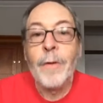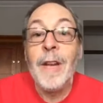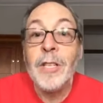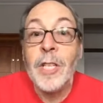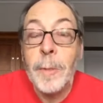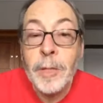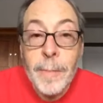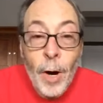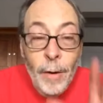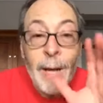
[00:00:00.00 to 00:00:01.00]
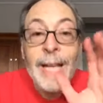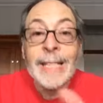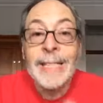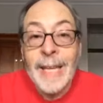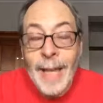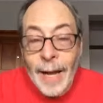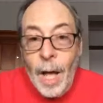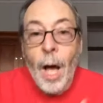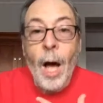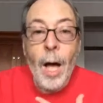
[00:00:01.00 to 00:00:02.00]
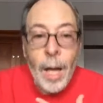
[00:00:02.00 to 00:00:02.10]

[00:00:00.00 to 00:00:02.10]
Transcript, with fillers: We'll finish this book tomorrow. See you then.